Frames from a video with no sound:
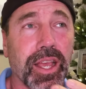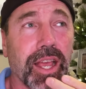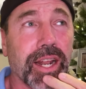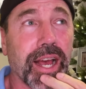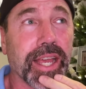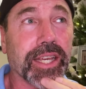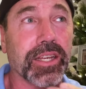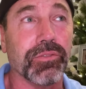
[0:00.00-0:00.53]

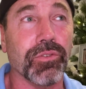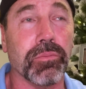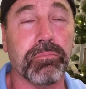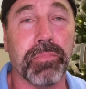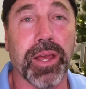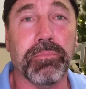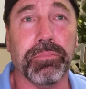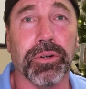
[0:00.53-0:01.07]
And I can
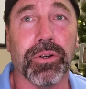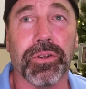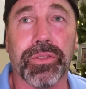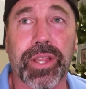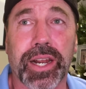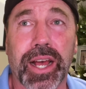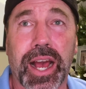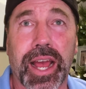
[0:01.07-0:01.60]
remember
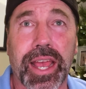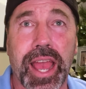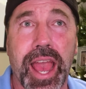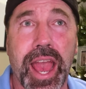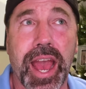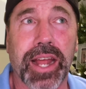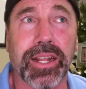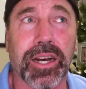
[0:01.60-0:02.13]
that I
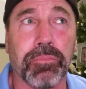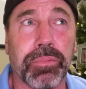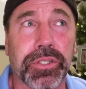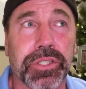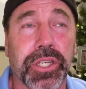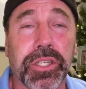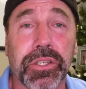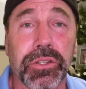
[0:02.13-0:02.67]
had a
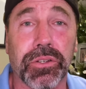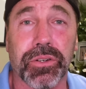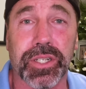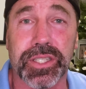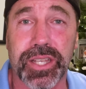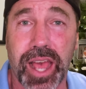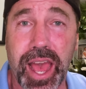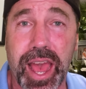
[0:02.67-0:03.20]
particular
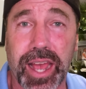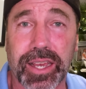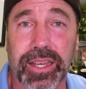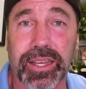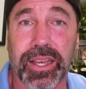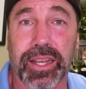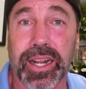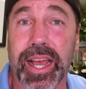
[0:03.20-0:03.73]

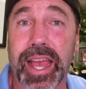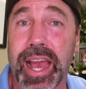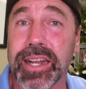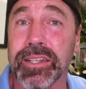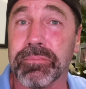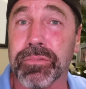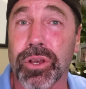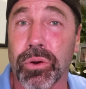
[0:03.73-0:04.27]
attack and I
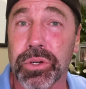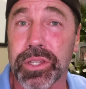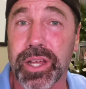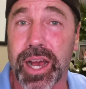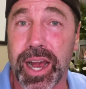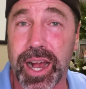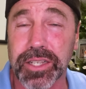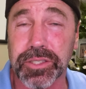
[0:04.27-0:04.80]
had to go to the
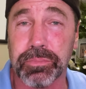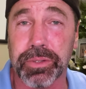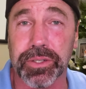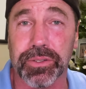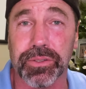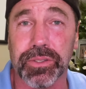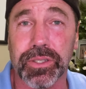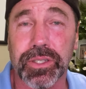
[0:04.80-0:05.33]

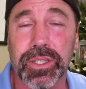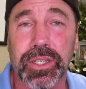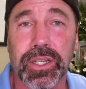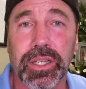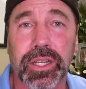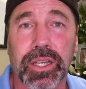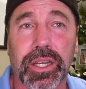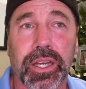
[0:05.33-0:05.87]
hospital.
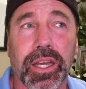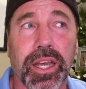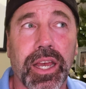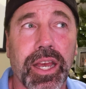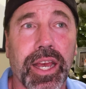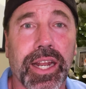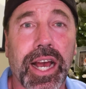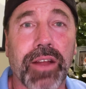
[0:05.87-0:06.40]

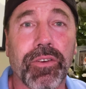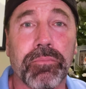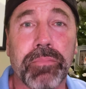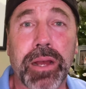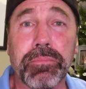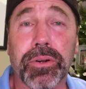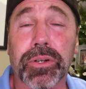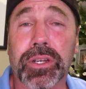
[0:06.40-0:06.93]
And I
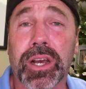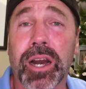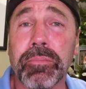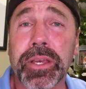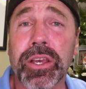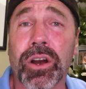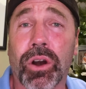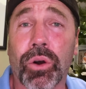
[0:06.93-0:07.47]
remember
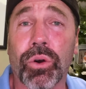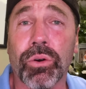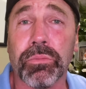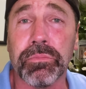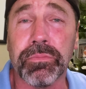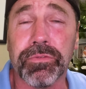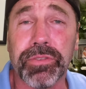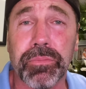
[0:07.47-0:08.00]
coming
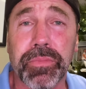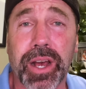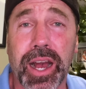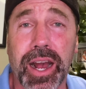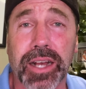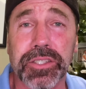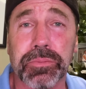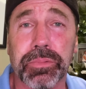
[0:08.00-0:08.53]
home from the
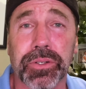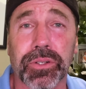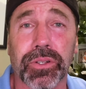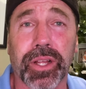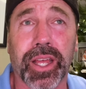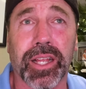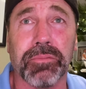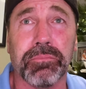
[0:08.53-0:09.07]

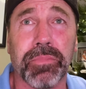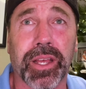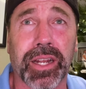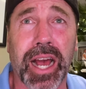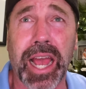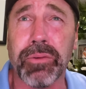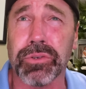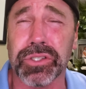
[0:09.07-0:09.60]
hospital, and
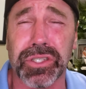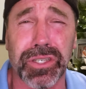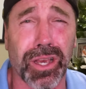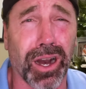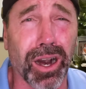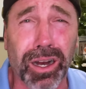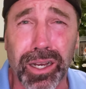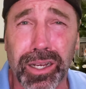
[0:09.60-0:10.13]
I was
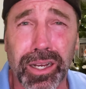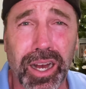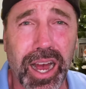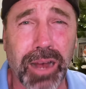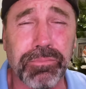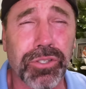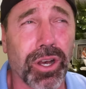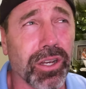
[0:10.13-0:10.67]
young.
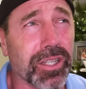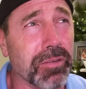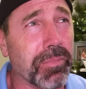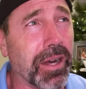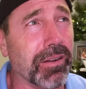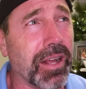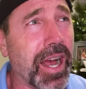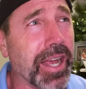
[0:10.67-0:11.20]
I'm talking
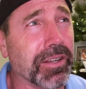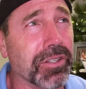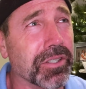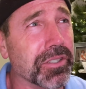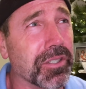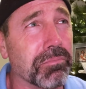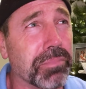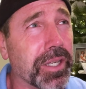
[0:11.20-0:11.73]
about I
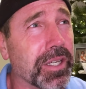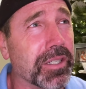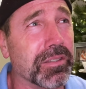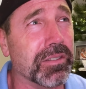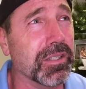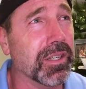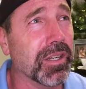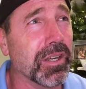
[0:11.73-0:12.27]
couldn't have been